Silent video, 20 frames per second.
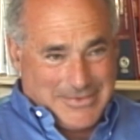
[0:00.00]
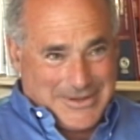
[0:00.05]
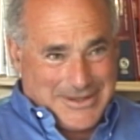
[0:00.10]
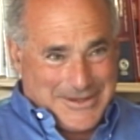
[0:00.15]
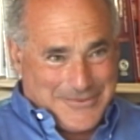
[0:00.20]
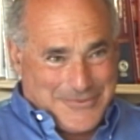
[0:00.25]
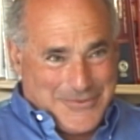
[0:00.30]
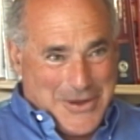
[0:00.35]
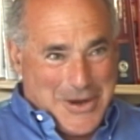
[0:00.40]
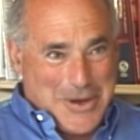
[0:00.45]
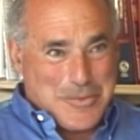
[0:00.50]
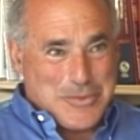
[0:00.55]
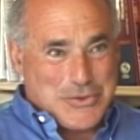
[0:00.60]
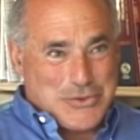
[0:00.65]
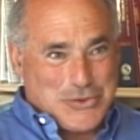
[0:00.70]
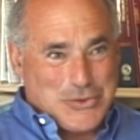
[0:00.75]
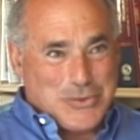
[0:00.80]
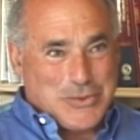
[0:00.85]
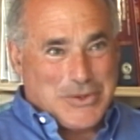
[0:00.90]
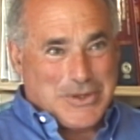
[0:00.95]
If I were
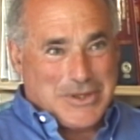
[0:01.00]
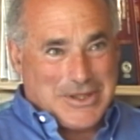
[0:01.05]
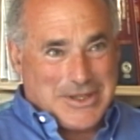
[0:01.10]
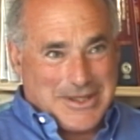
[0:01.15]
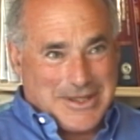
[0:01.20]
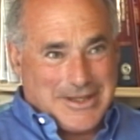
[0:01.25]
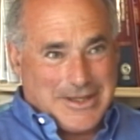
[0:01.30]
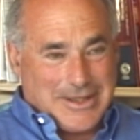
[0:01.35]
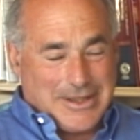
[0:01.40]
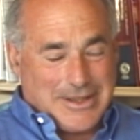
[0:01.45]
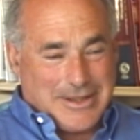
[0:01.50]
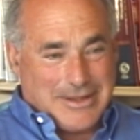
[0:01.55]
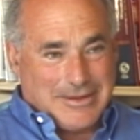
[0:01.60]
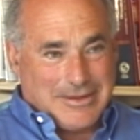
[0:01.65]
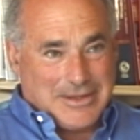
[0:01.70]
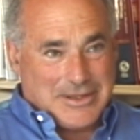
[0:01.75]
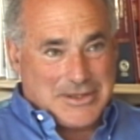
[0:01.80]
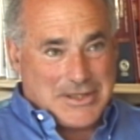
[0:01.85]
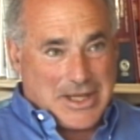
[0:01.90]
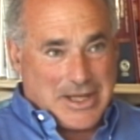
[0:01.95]
doing
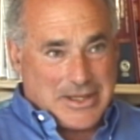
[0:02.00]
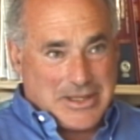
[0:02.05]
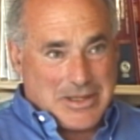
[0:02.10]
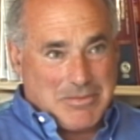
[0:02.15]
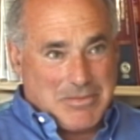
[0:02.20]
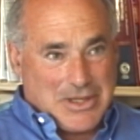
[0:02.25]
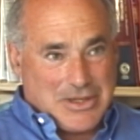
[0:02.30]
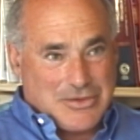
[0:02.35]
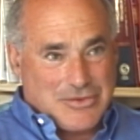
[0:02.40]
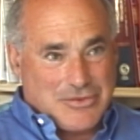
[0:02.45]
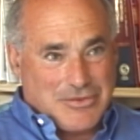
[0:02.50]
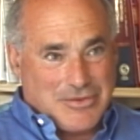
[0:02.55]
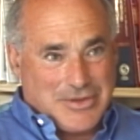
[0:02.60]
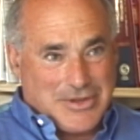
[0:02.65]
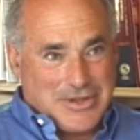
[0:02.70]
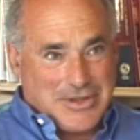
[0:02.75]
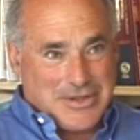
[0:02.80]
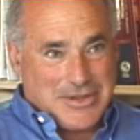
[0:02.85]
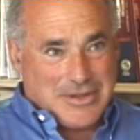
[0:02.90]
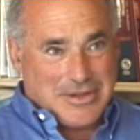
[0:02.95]
a
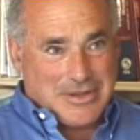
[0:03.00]
documentary